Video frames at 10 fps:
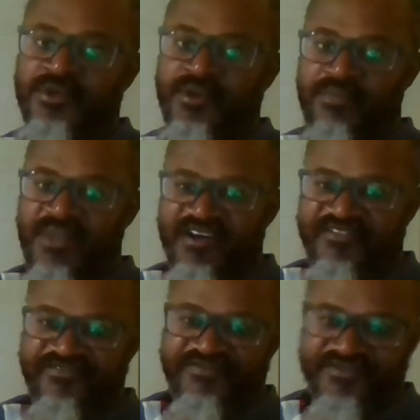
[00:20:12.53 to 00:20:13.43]

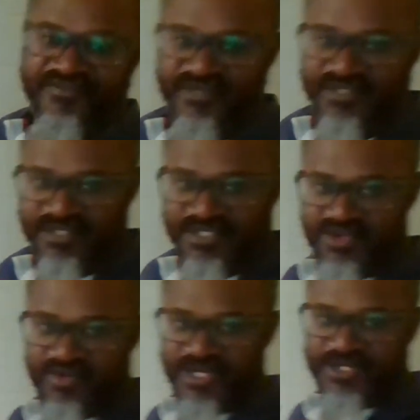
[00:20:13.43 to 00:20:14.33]
math
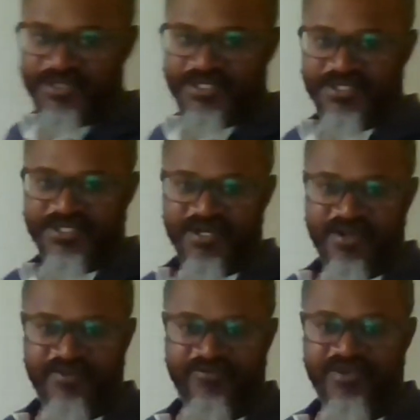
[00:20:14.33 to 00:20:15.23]
geometry
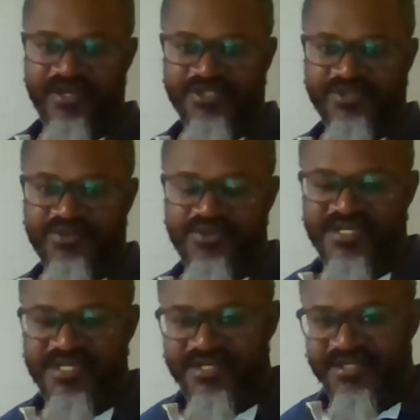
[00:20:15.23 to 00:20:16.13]
teacher for the school
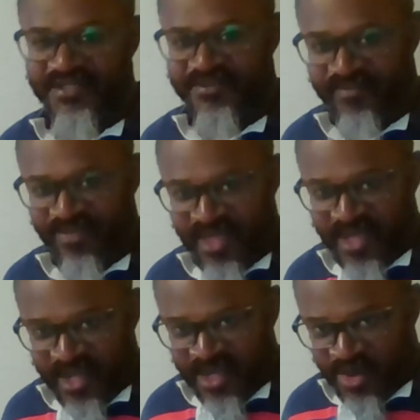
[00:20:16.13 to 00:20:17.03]
year
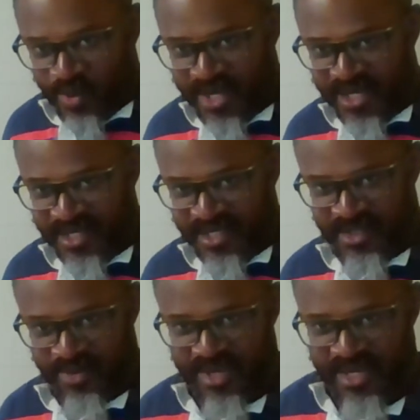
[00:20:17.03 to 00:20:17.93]

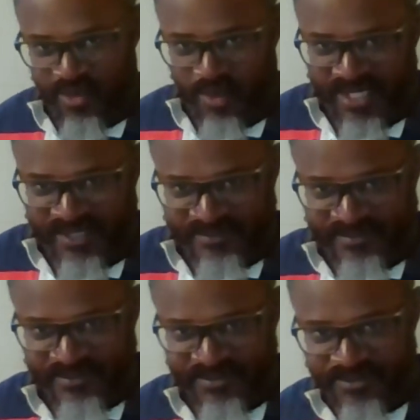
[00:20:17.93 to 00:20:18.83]
2021.
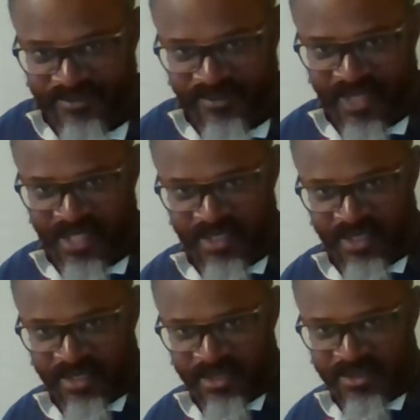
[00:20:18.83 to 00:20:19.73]

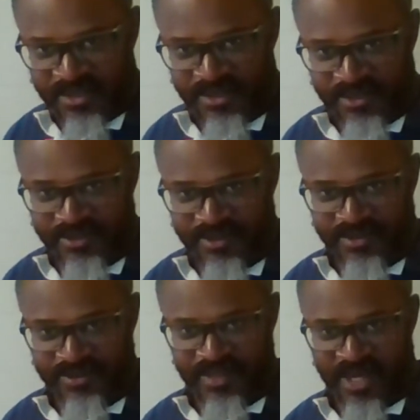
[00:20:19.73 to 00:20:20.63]

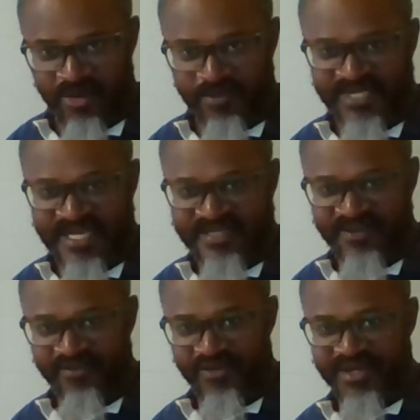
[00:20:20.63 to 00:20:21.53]
So our
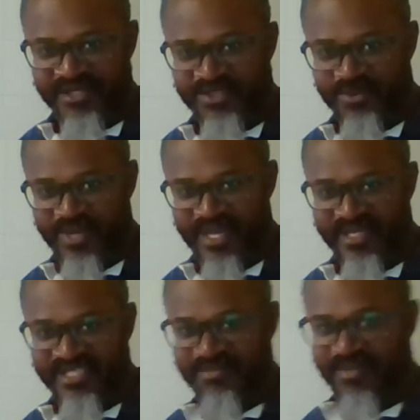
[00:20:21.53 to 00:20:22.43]
objective for this week
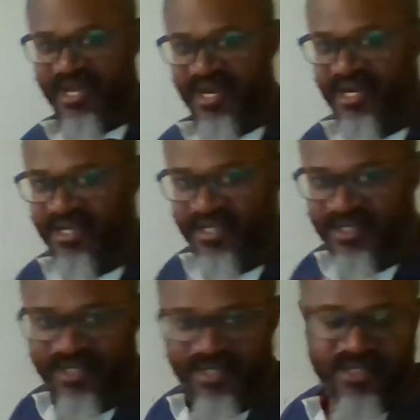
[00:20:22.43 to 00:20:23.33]
is mainly
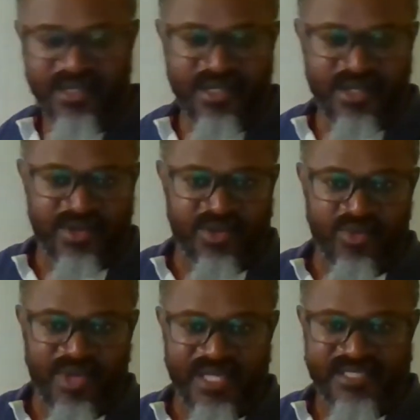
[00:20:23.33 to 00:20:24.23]
to
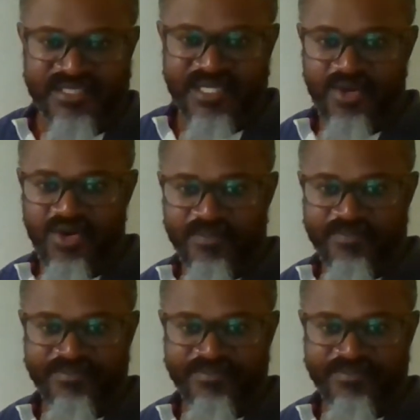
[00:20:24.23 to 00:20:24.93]
get set up,